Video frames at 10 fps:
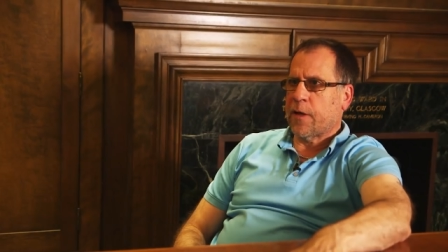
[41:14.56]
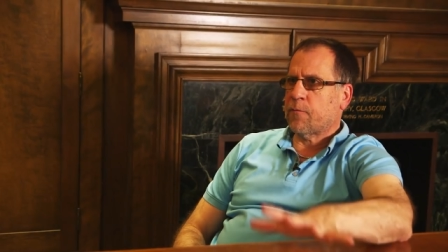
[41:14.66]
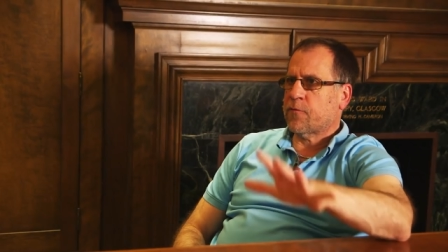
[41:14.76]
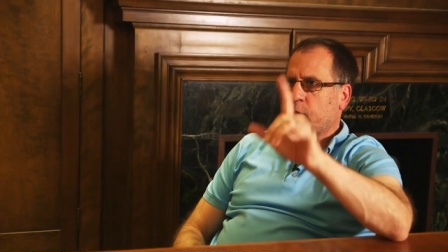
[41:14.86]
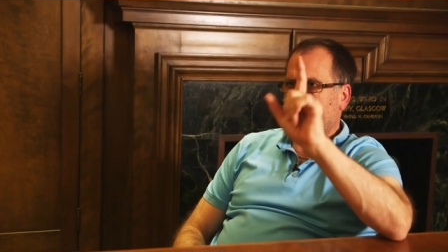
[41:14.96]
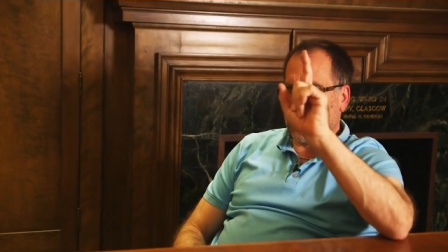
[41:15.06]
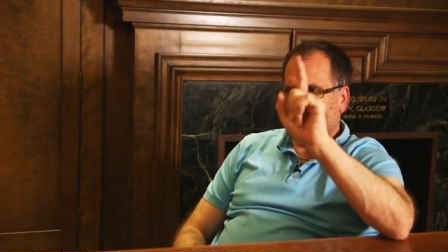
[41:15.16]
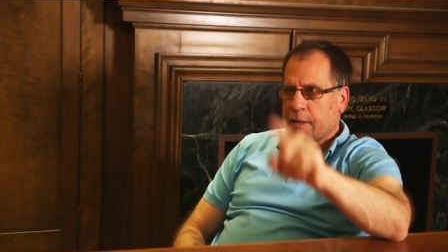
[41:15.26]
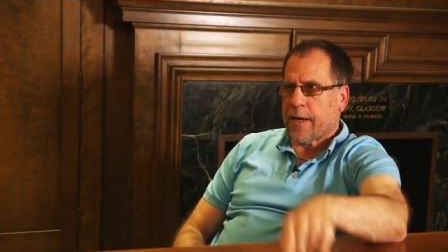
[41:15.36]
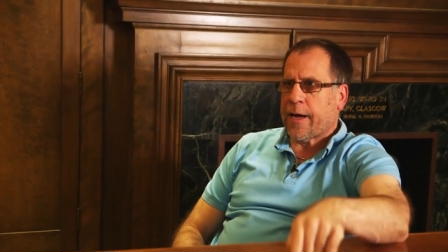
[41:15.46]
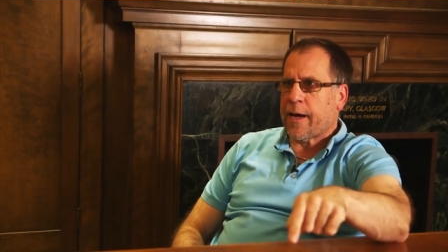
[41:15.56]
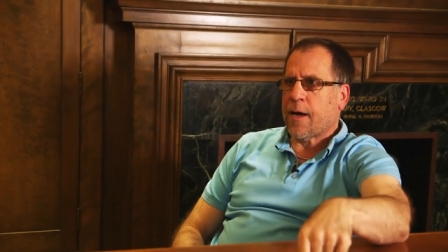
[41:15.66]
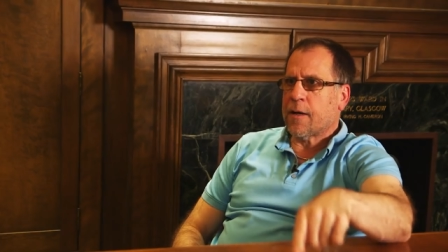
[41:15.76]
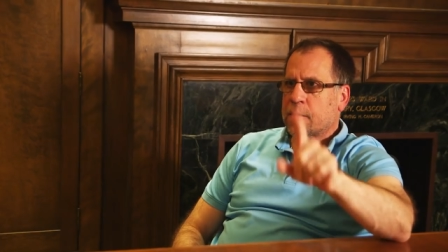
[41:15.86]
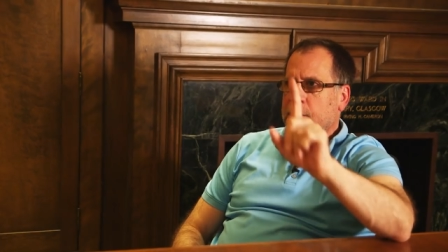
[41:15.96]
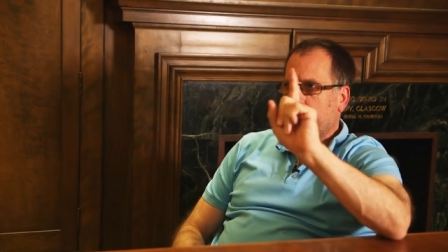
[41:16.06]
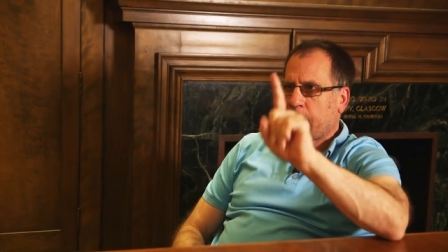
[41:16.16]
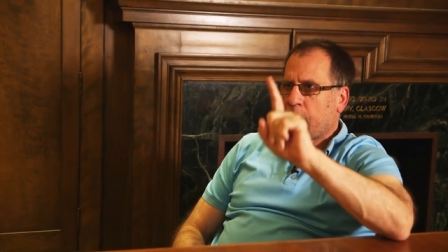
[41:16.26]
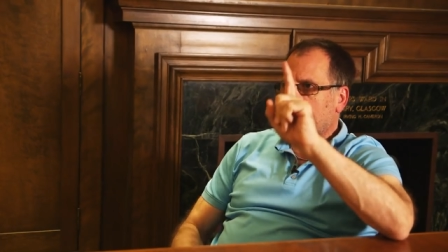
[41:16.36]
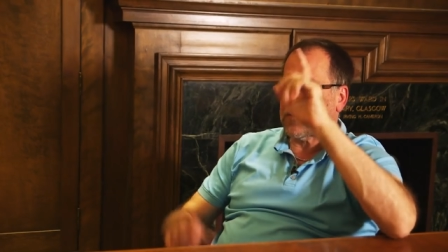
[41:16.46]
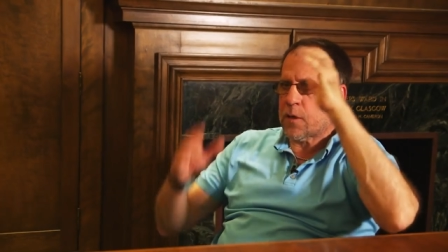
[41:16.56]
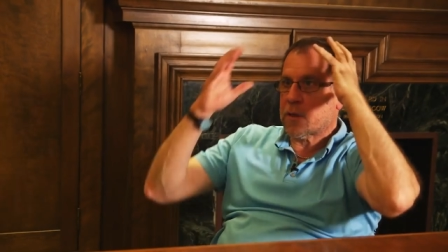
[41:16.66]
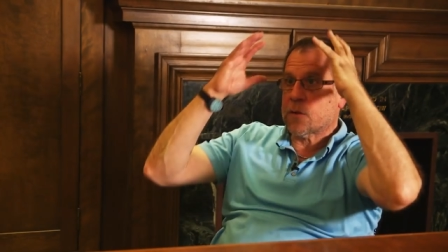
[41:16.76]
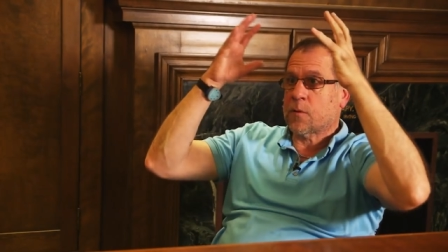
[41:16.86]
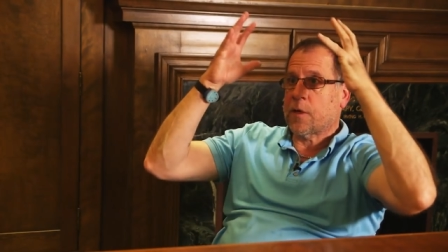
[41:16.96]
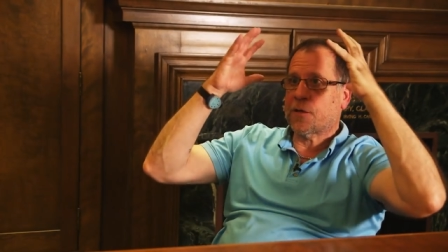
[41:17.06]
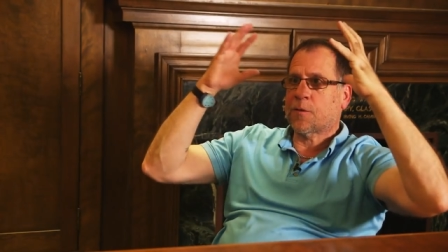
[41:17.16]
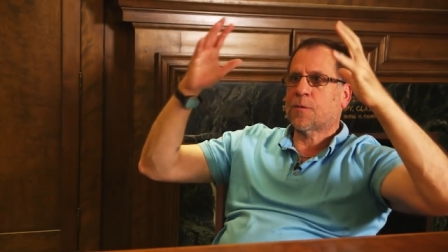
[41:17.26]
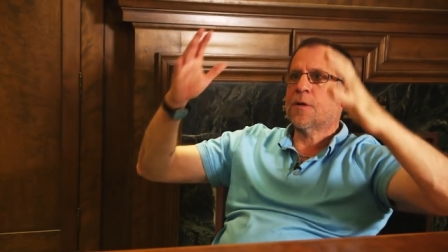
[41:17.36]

that saying, "Da, da," like, like